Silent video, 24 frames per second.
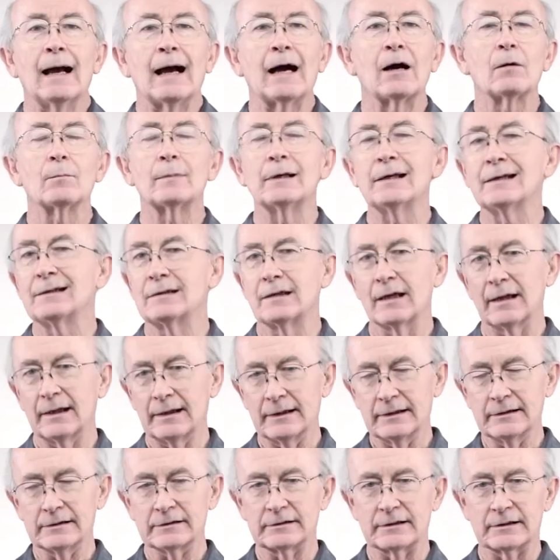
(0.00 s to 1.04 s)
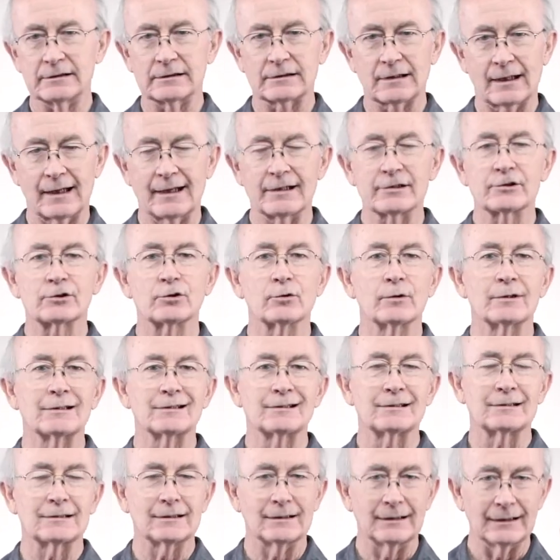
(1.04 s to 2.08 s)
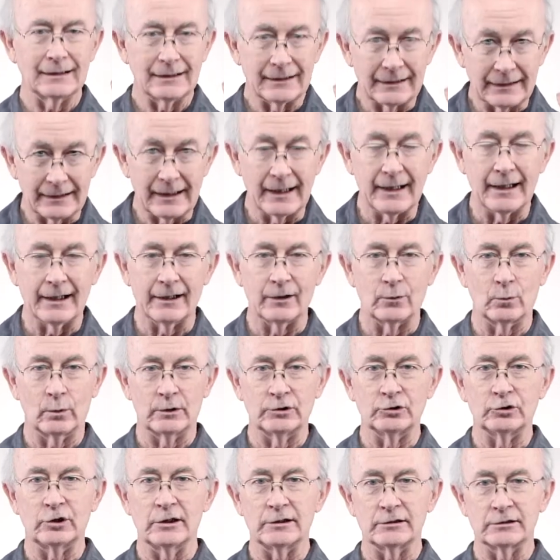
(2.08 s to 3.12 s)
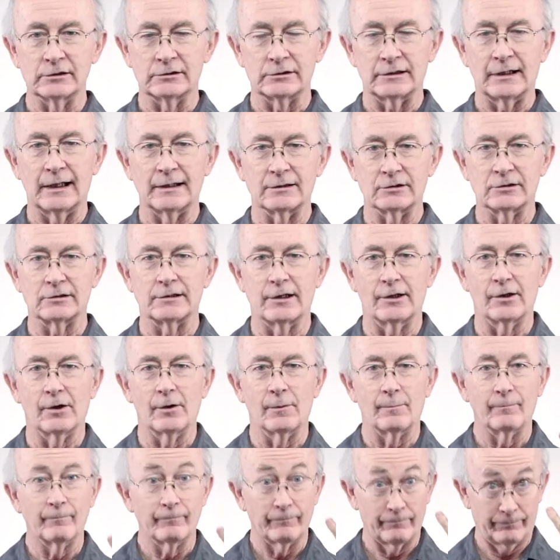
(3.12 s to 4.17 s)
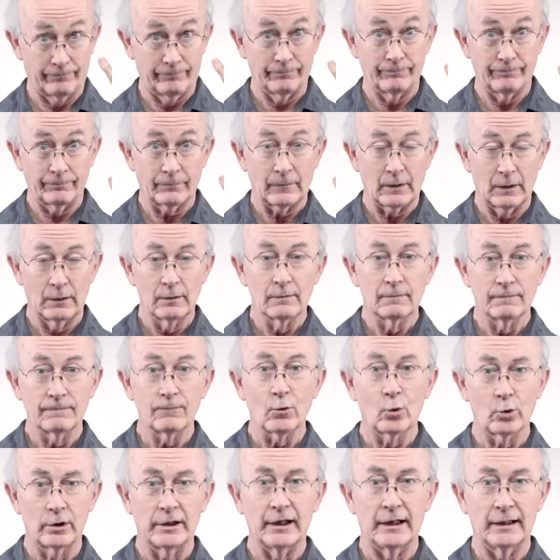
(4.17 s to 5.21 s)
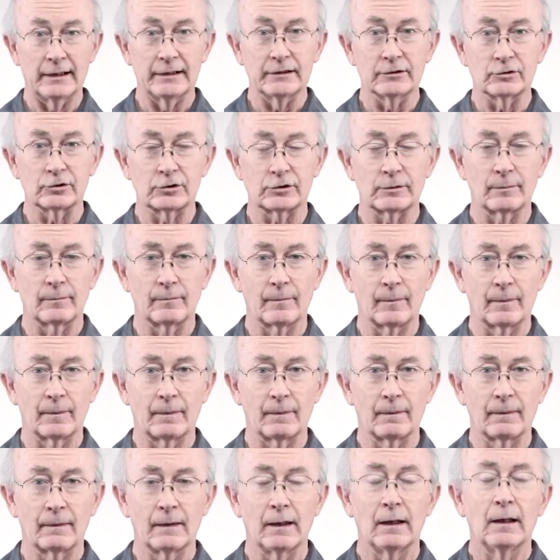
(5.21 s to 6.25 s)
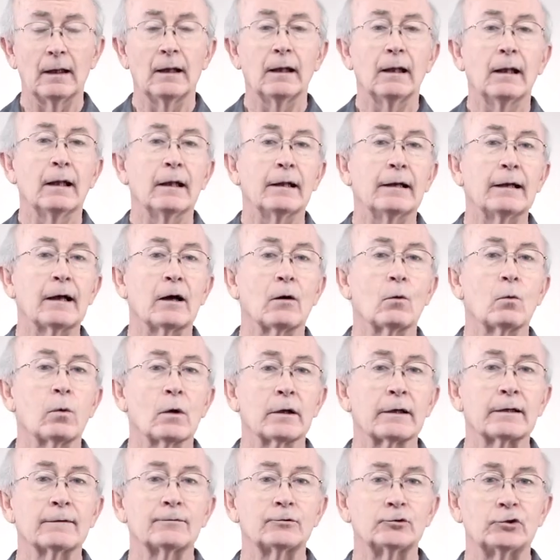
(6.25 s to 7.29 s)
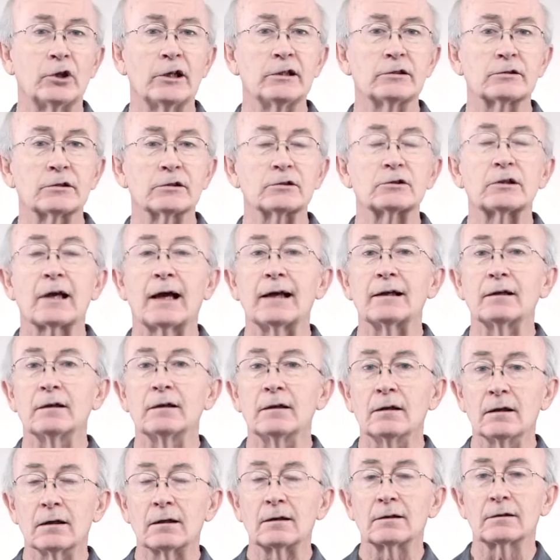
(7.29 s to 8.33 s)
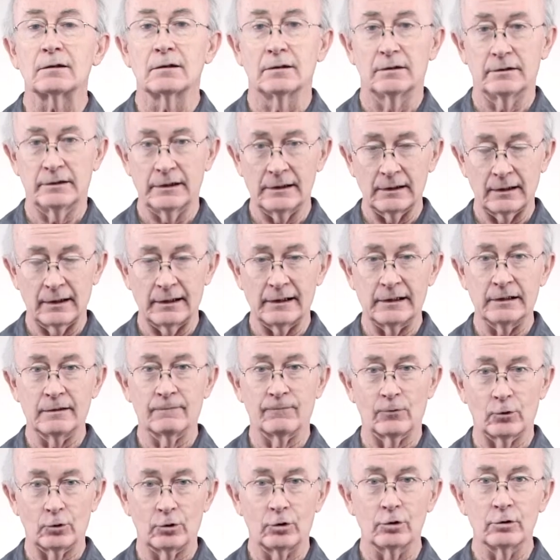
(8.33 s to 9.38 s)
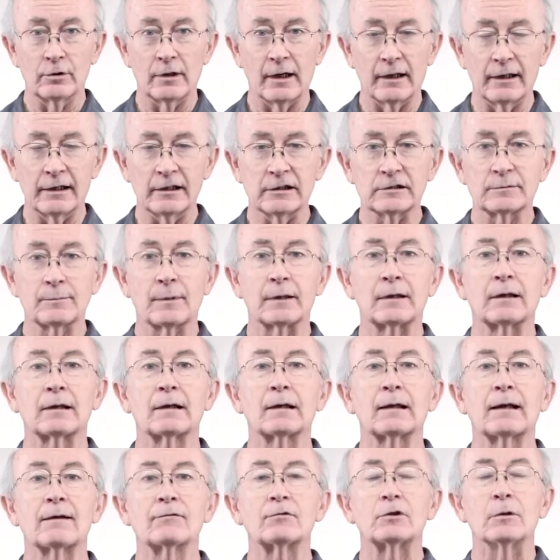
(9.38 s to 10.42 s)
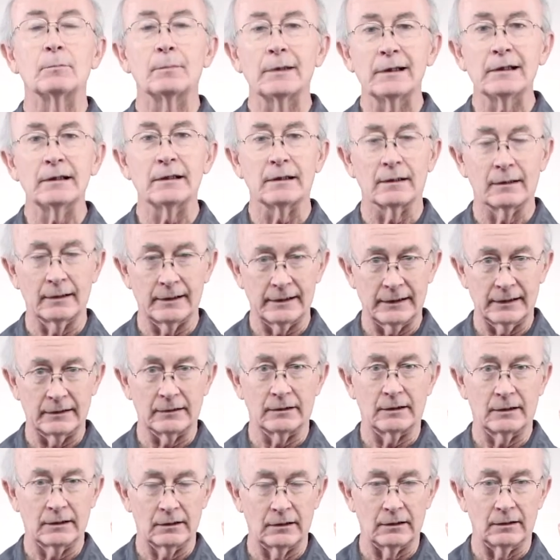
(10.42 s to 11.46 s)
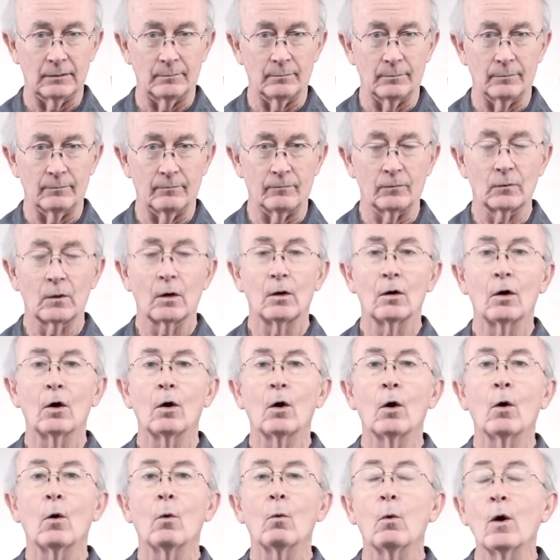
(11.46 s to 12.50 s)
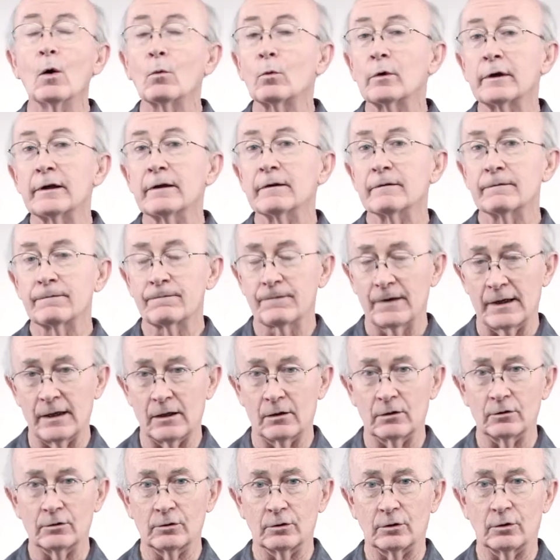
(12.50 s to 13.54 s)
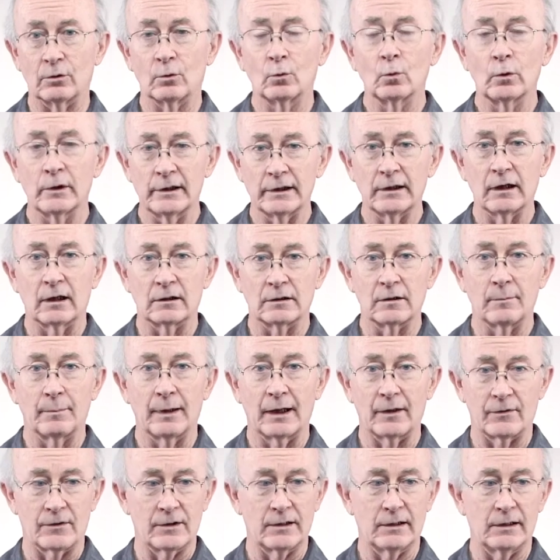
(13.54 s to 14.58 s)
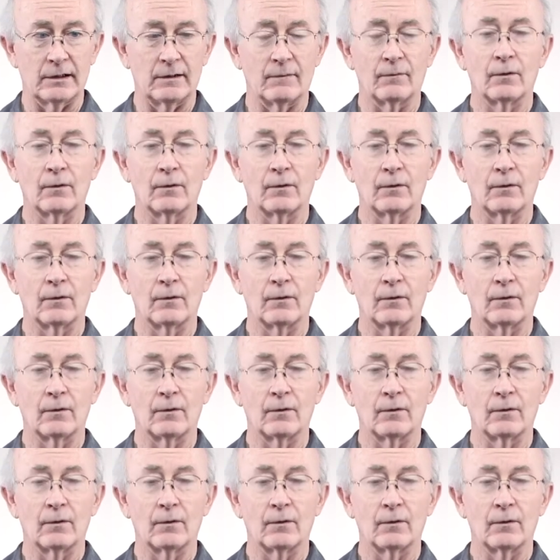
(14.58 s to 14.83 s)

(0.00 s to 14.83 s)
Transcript: How many days is Lazarus dead when Jesus gets there? Four days. Now, what if Jesus had not delayed for two days but had left immediately and come? What would he have found when he got to Bethany?